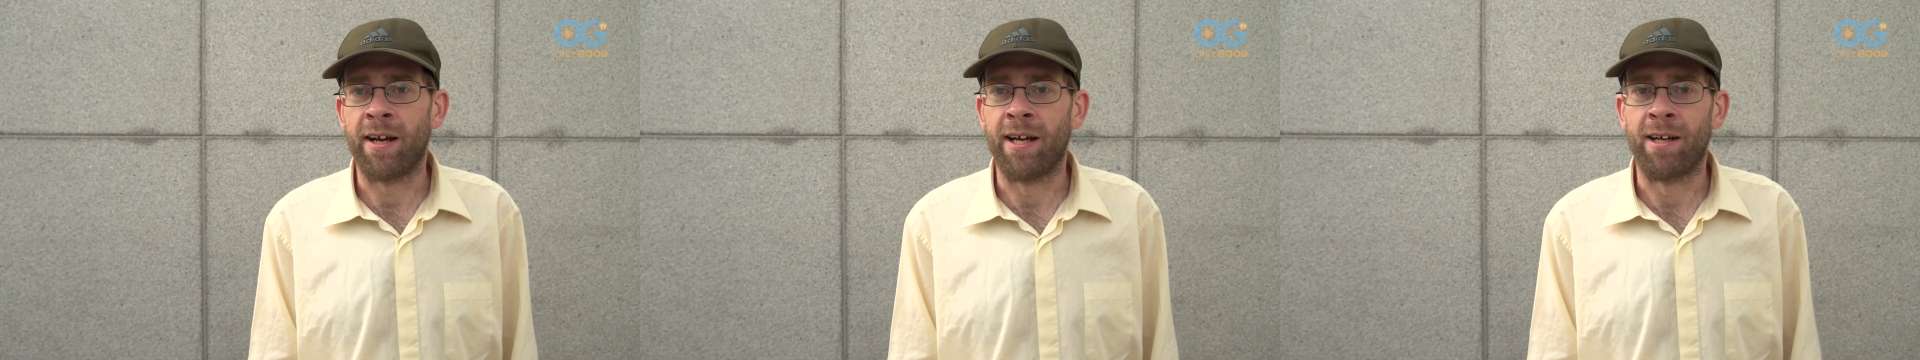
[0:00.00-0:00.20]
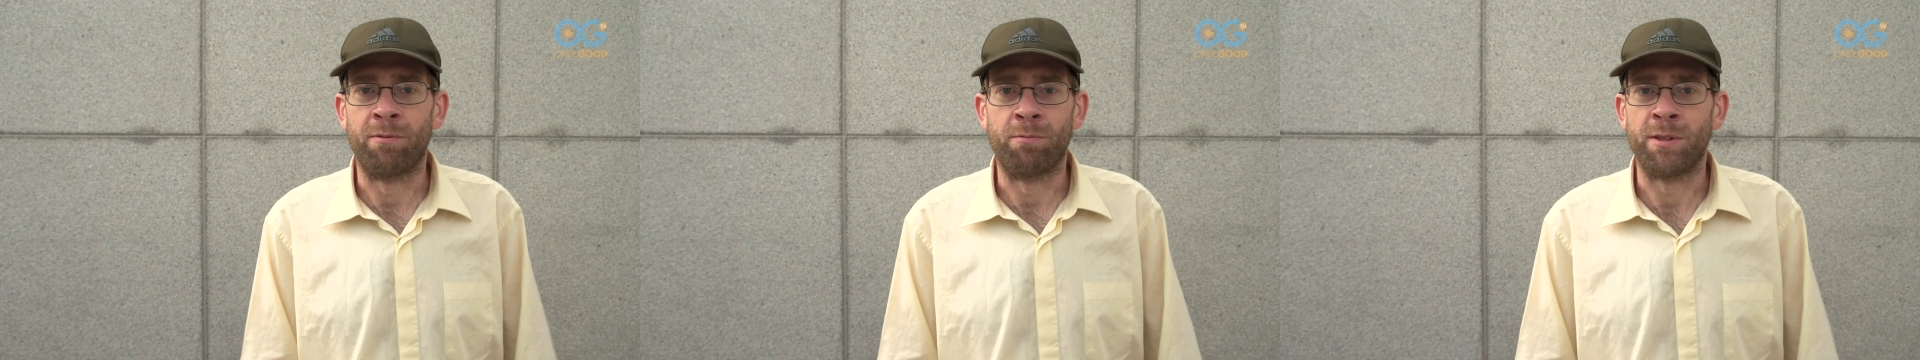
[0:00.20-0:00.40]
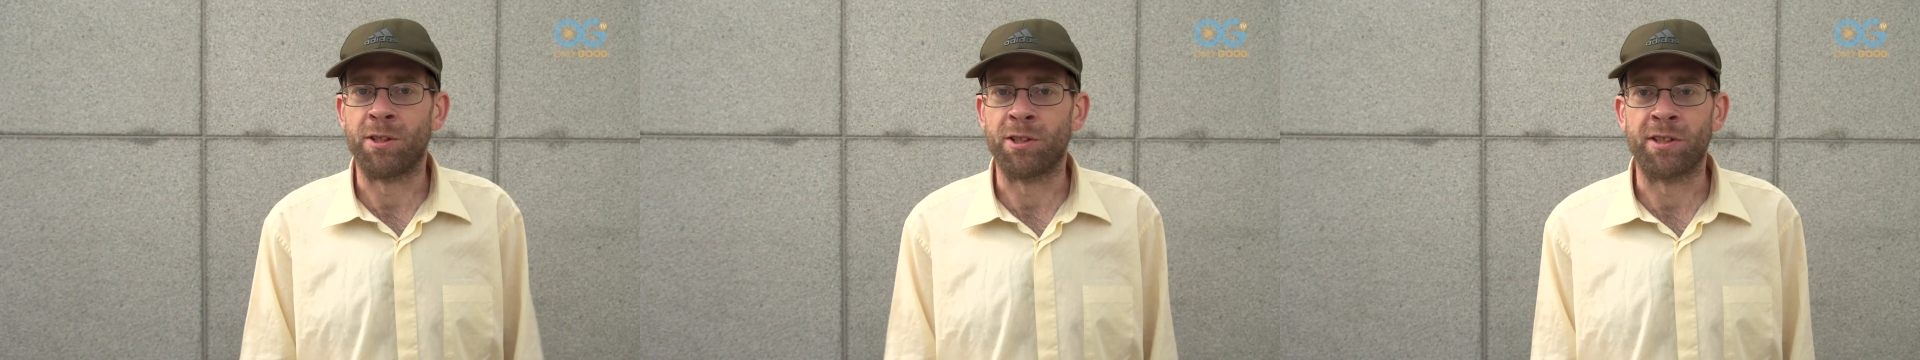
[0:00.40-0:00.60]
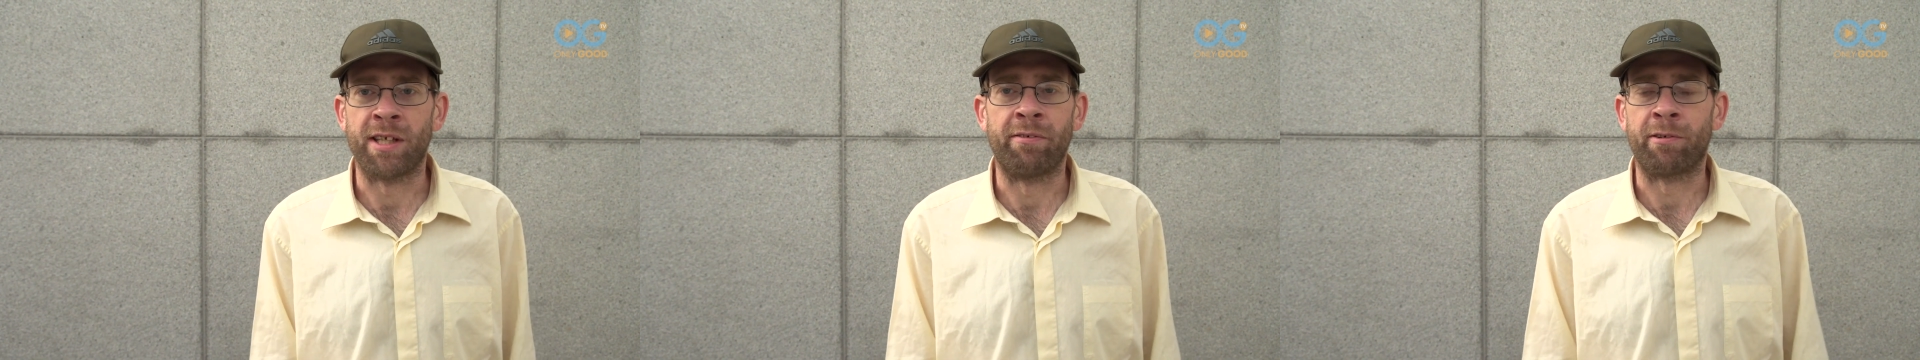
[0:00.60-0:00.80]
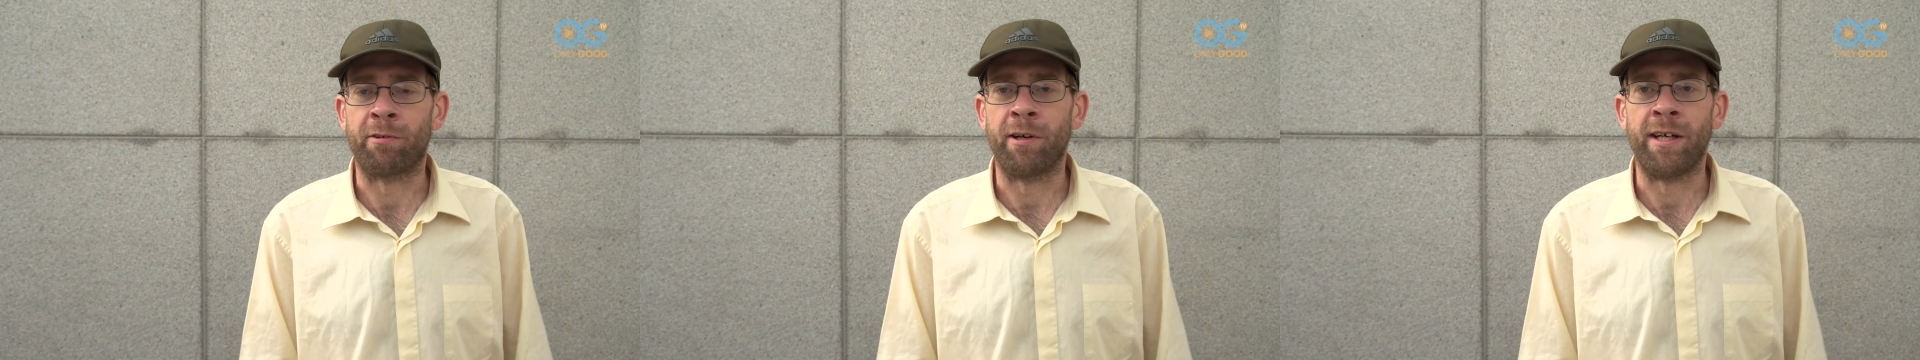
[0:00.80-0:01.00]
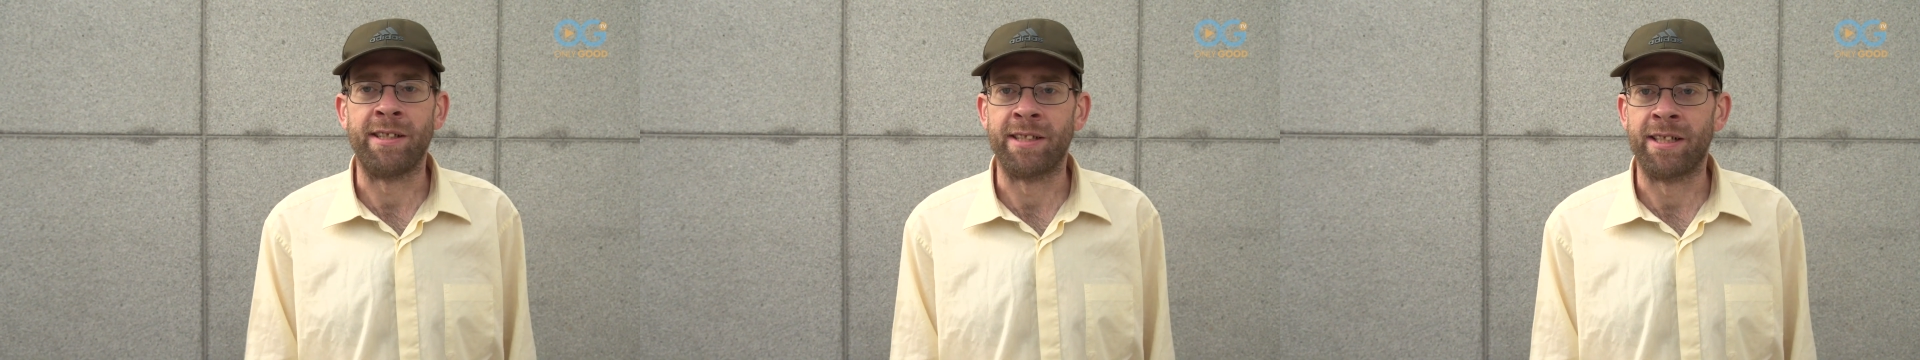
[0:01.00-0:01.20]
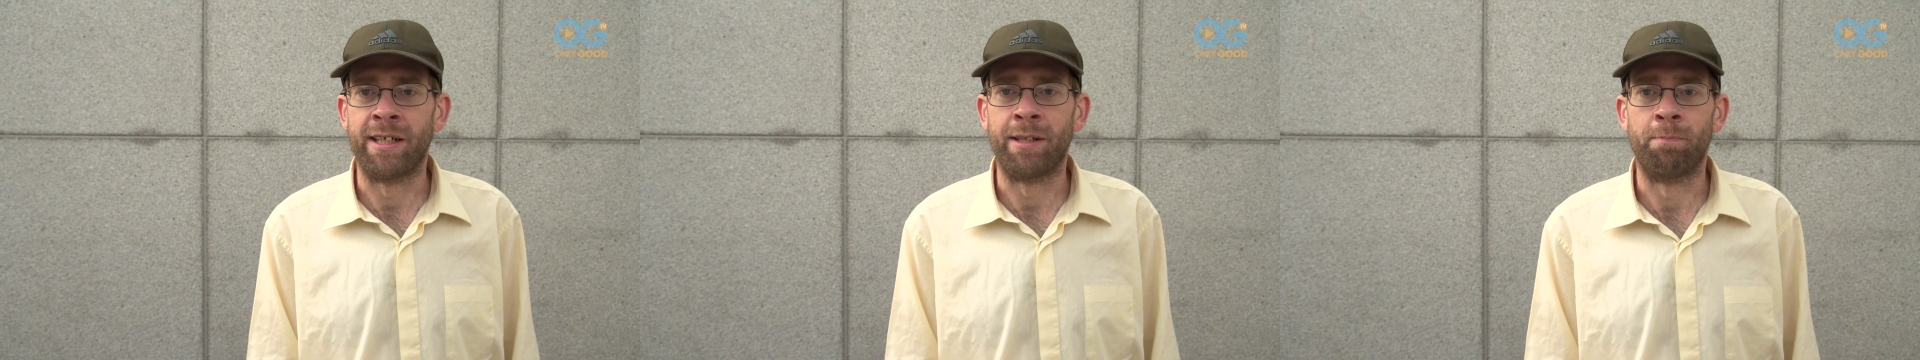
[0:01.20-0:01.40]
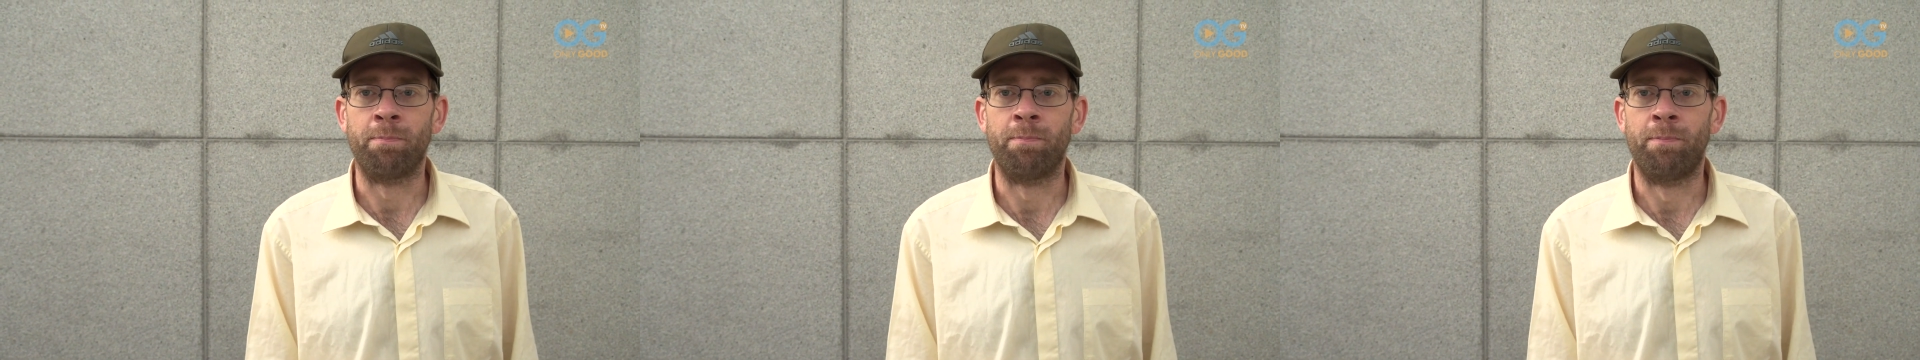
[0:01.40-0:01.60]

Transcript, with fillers: and we just have a great time.